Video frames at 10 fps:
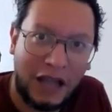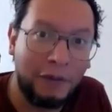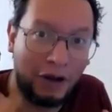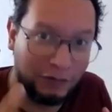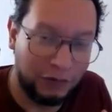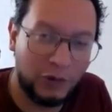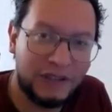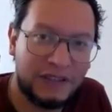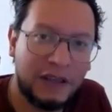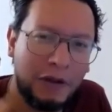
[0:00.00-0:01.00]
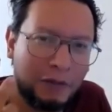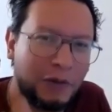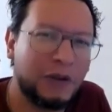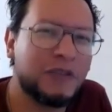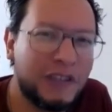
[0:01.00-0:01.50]
About fluency,
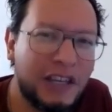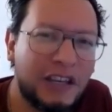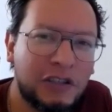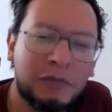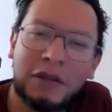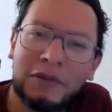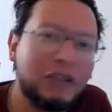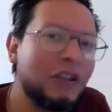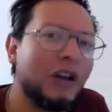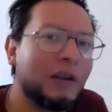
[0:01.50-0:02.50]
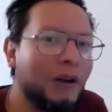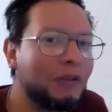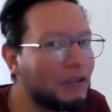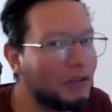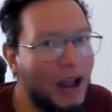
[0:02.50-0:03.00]
about pronunciation, maybe not
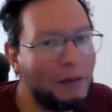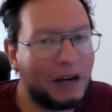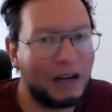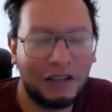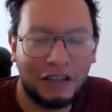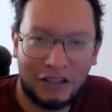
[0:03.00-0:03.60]
about grammar,